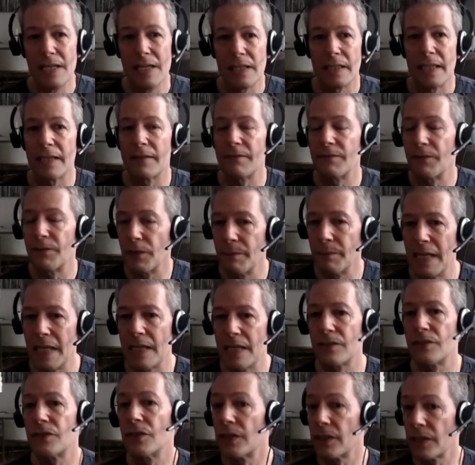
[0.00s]
like for me
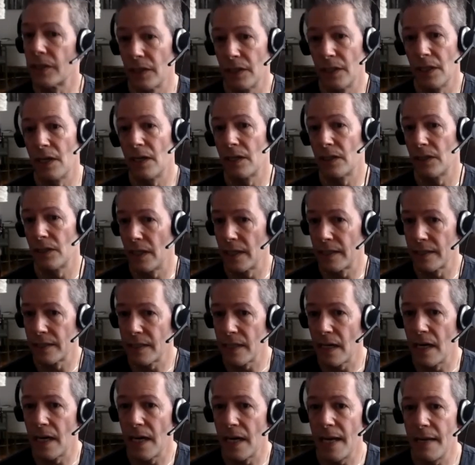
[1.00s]
it took a long long
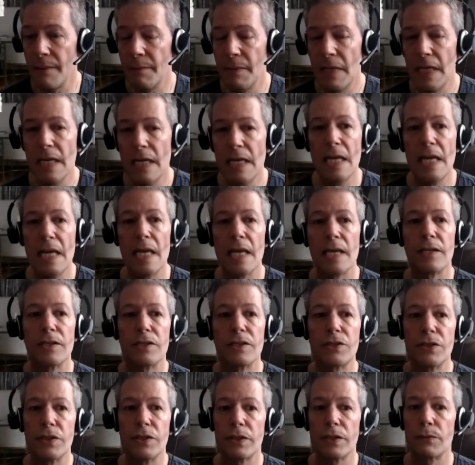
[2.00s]
time and it
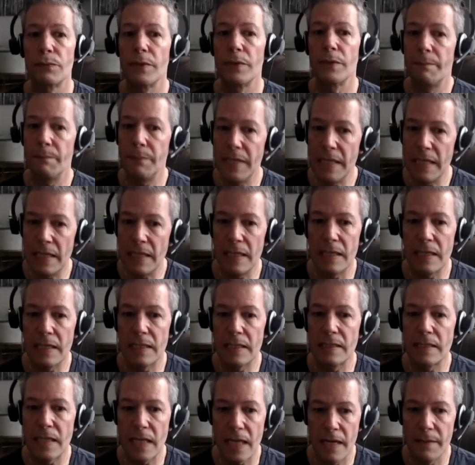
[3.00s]
took repeated
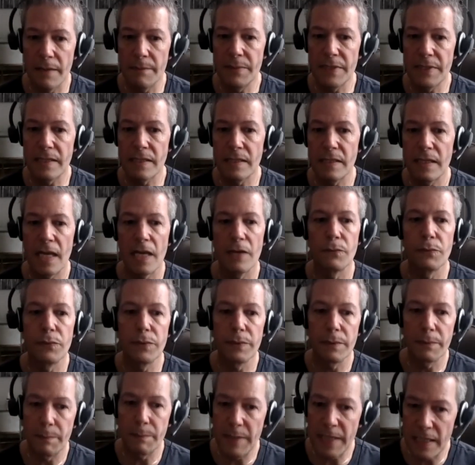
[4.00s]
attempts and
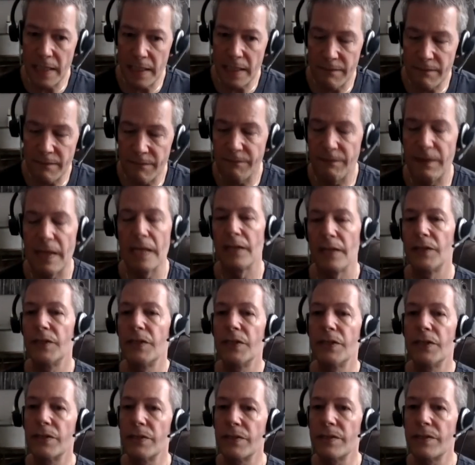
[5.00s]
repeated
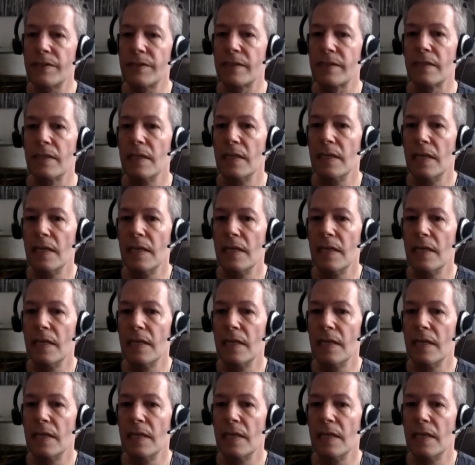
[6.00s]
failures